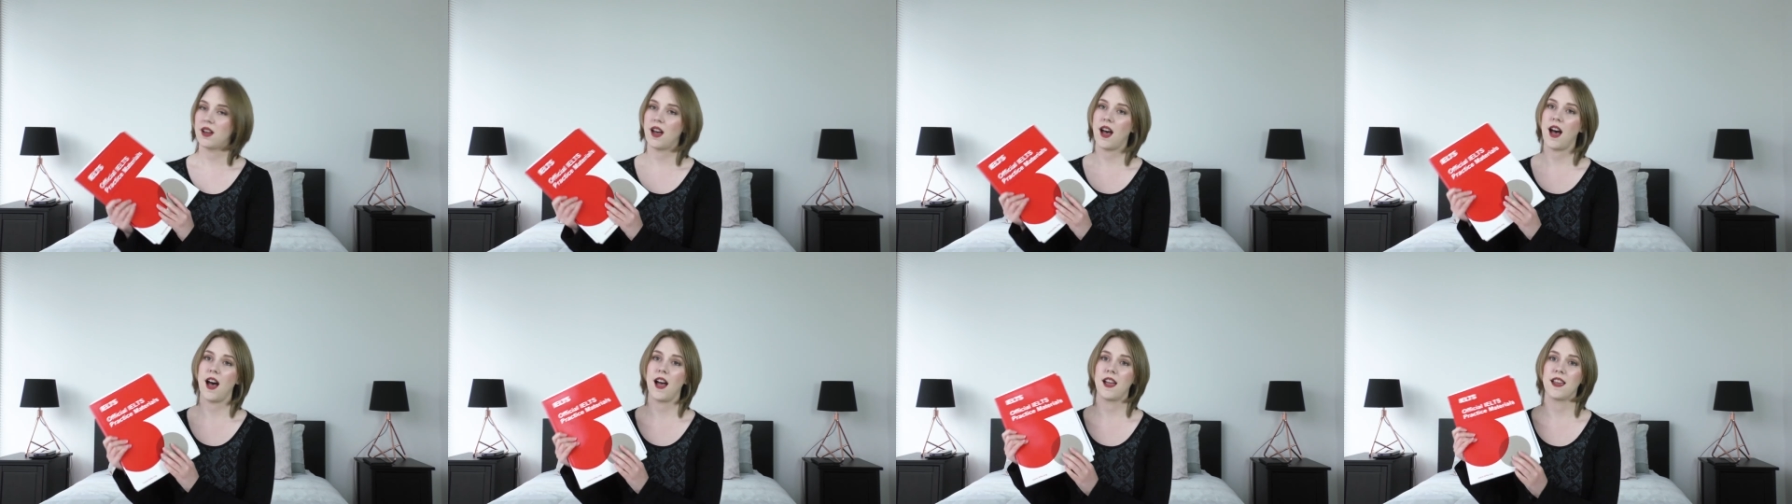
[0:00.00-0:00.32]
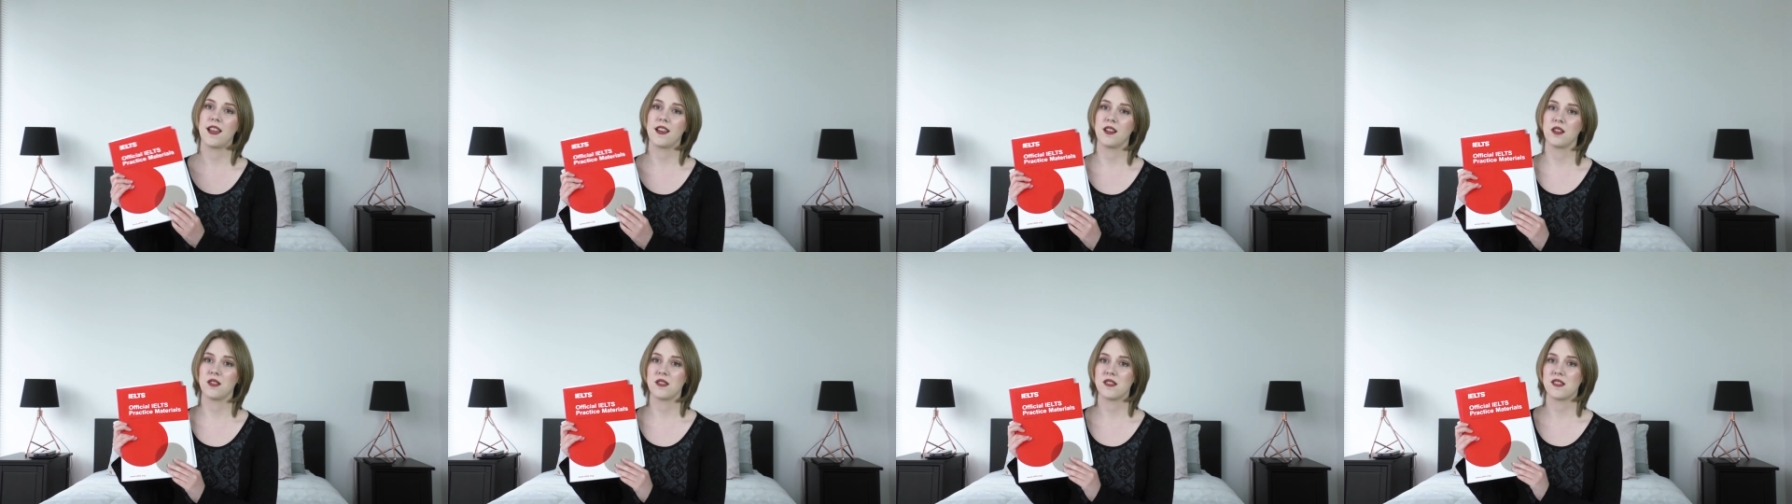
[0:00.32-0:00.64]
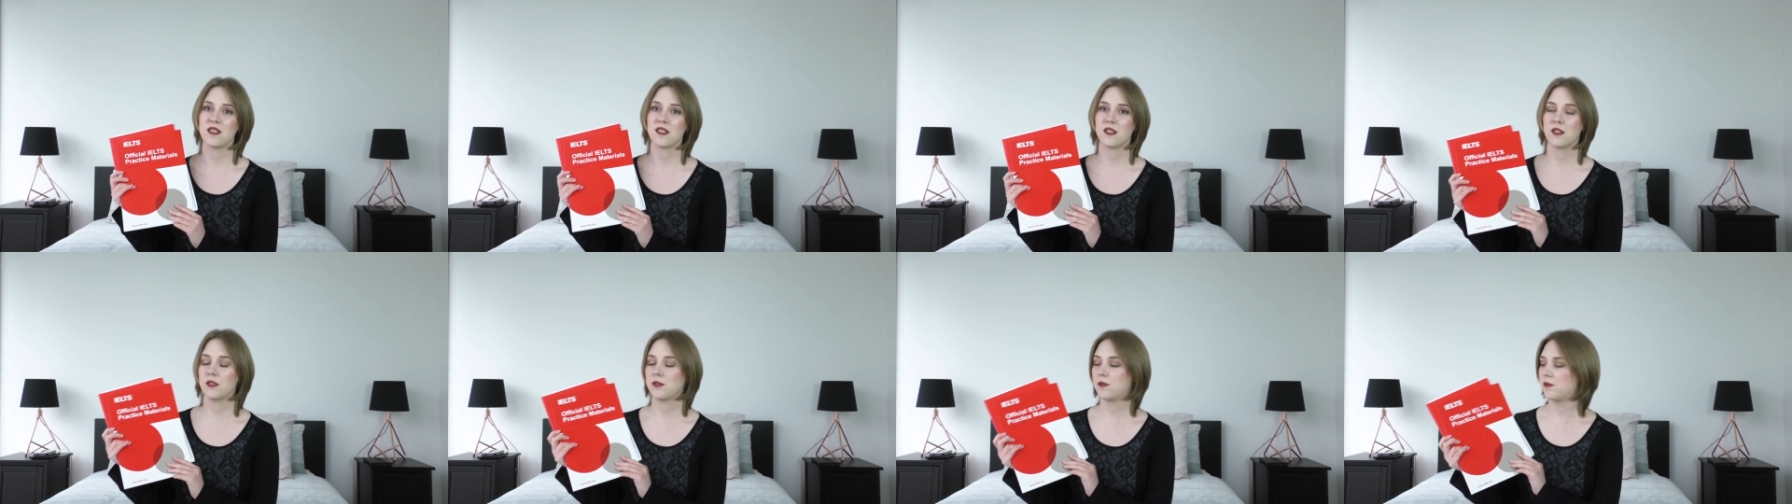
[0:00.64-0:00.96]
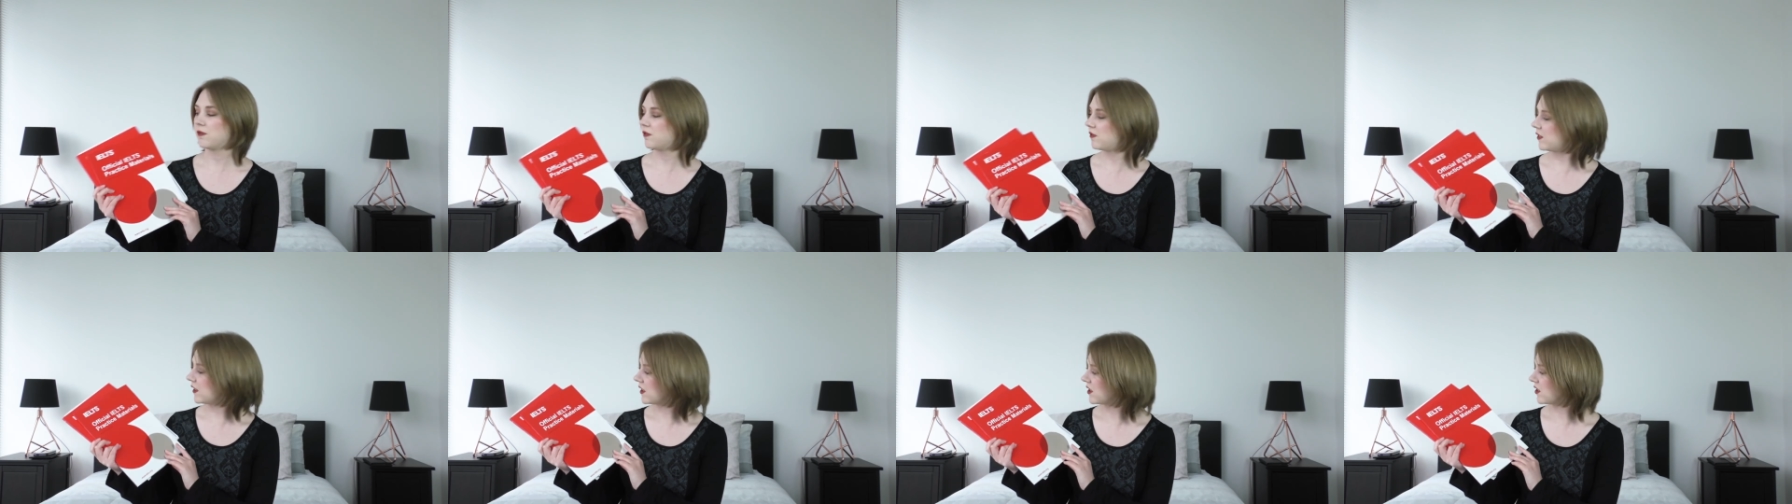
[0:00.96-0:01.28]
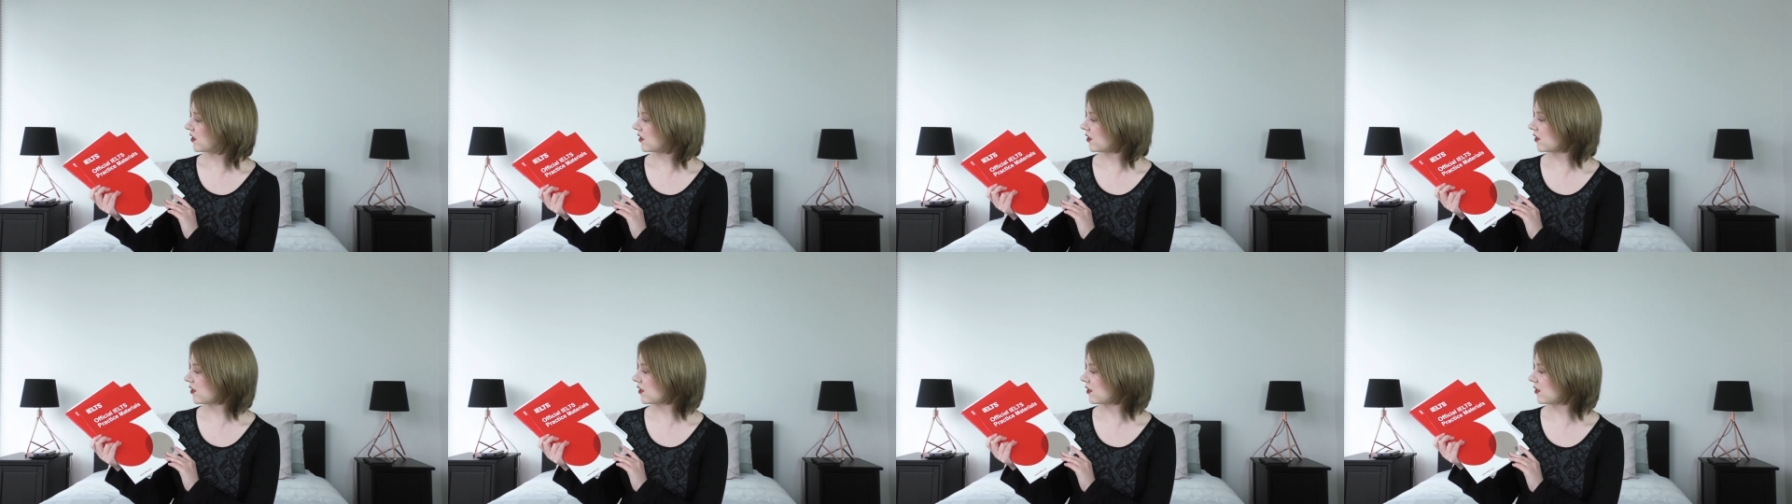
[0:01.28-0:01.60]
IELTS
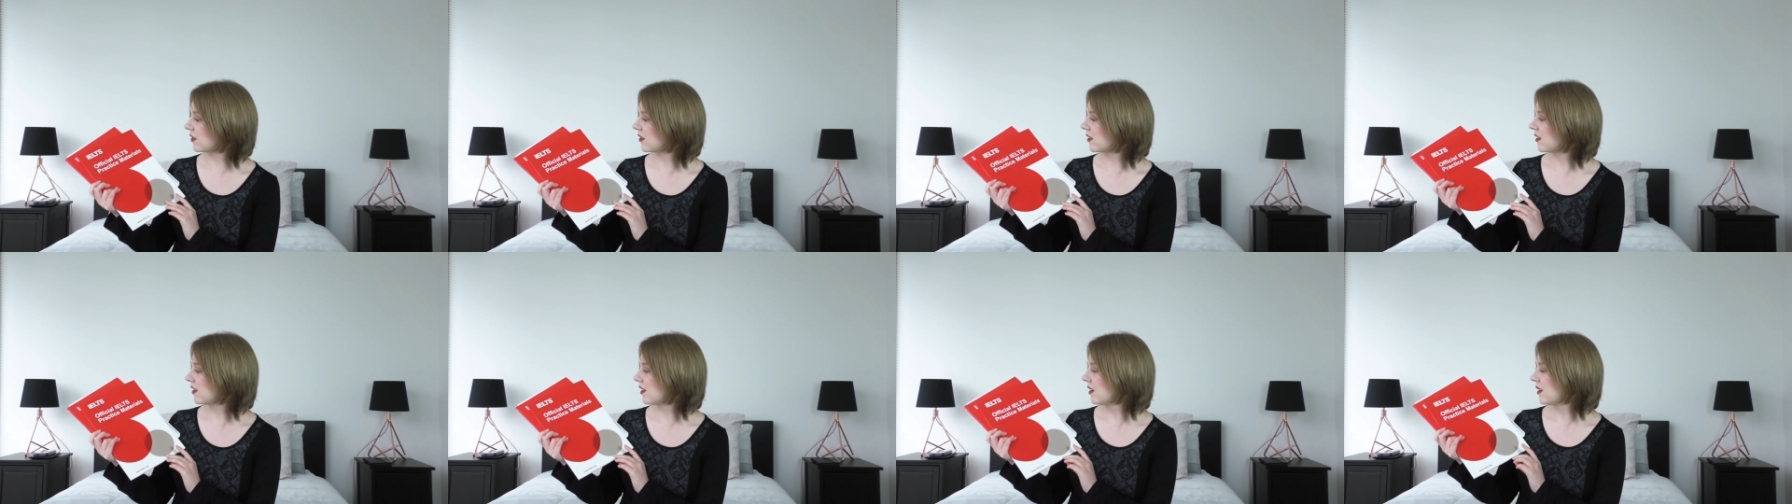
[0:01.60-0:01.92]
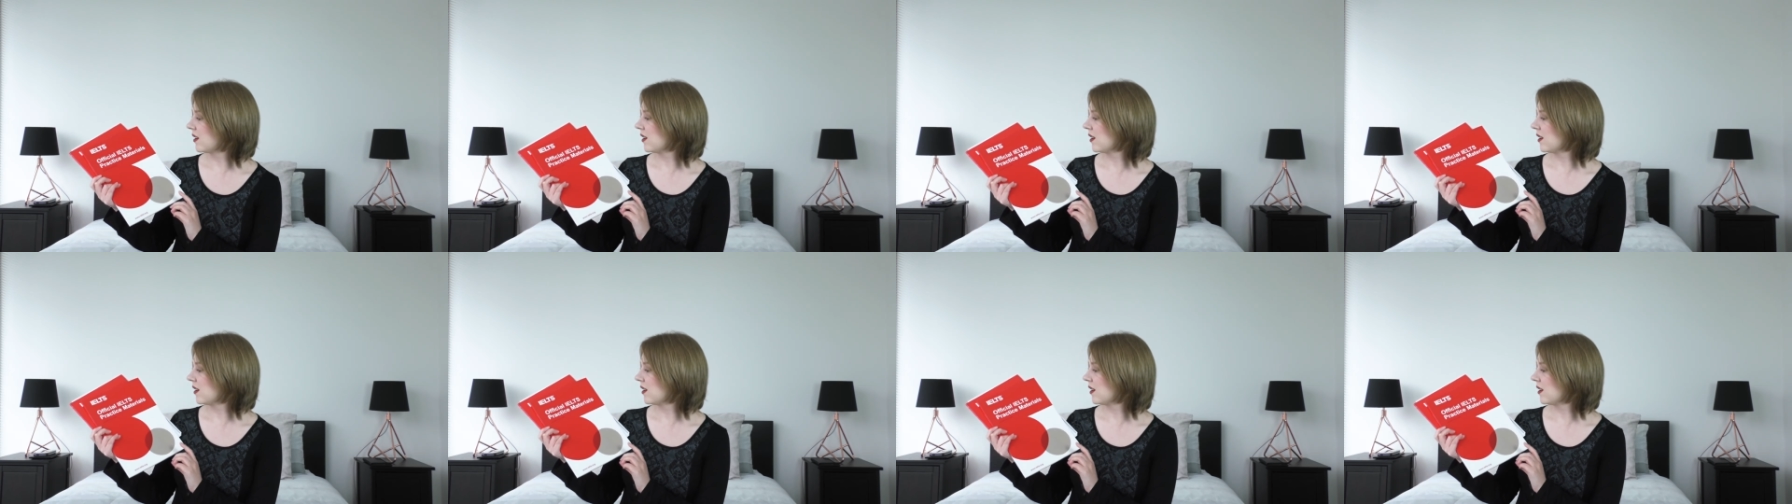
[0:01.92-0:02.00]
official